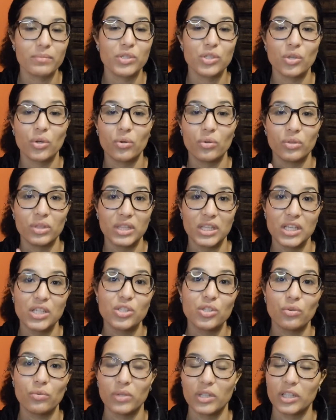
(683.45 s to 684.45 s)
So
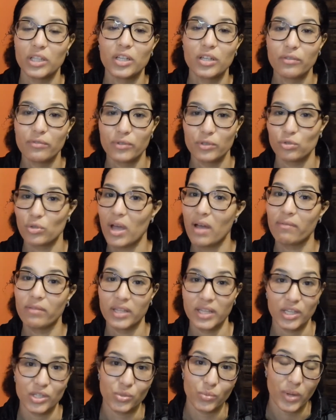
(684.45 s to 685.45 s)
these are really good for
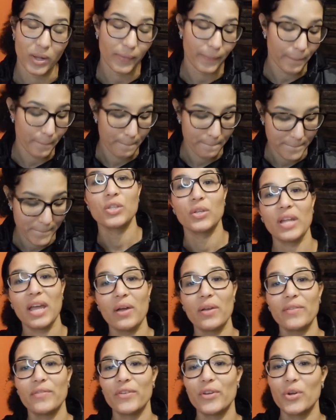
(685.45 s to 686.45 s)
traveling as well. So
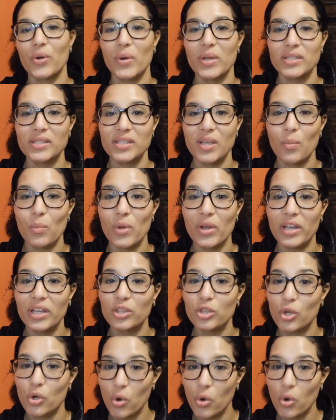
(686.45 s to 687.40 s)
now if you're going somewhere in the